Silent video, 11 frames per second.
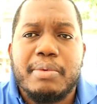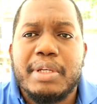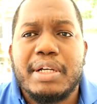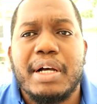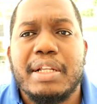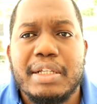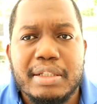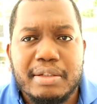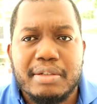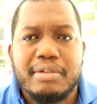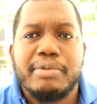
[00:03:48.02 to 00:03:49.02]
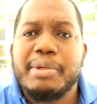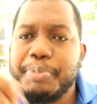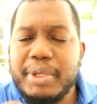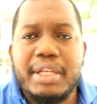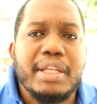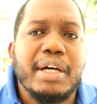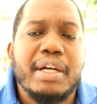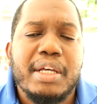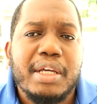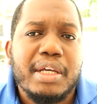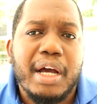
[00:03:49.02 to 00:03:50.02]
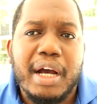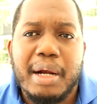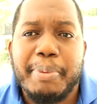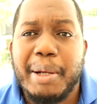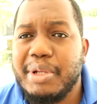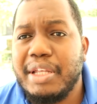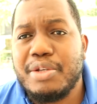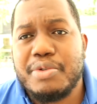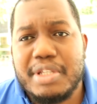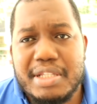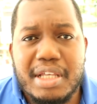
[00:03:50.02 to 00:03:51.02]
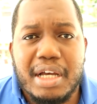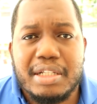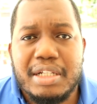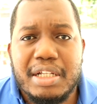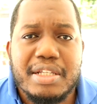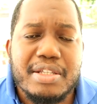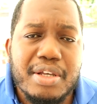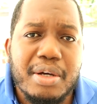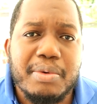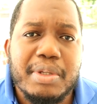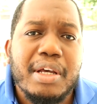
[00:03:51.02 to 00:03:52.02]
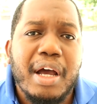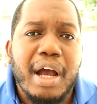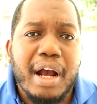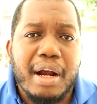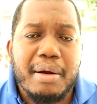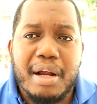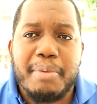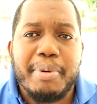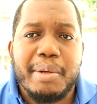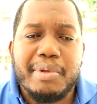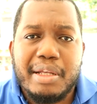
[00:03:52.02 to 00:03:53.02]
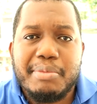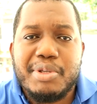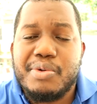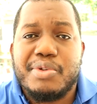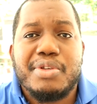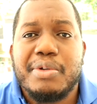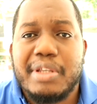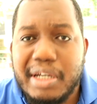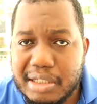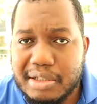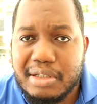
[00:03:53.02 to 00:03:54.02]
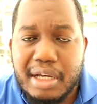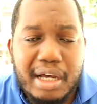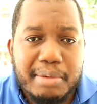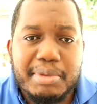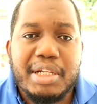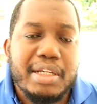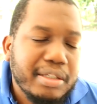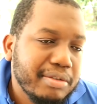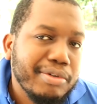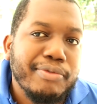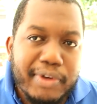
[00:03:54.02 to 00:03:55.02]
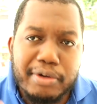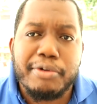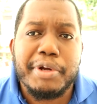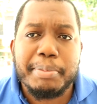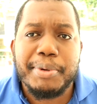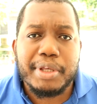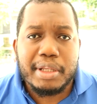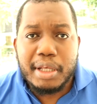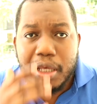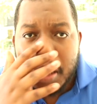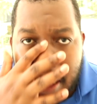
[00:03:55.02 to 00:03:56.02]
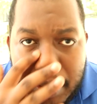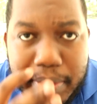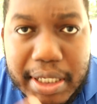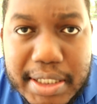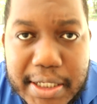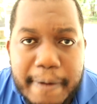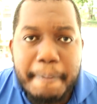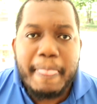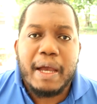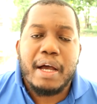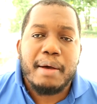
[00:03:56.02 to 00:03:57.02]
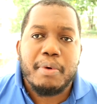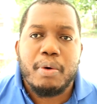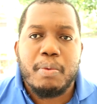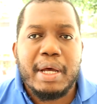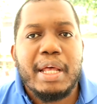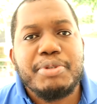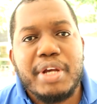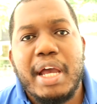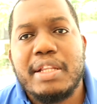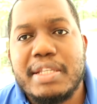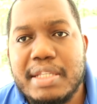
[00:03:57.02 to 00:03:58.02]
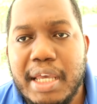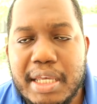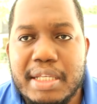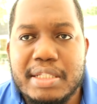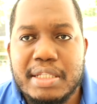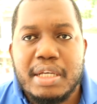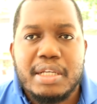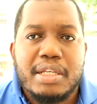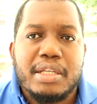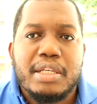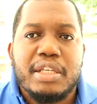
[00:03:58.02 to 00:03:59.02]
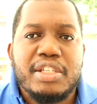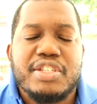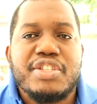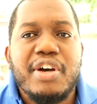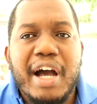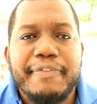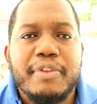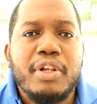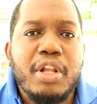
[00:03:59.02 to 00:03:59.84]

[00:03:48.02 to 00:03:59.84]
what you call it, repeater, or probably they use a stop delay sound, or probably them use sometimes delay. Very great plugin. Anyways, what I'm trying to say is you have to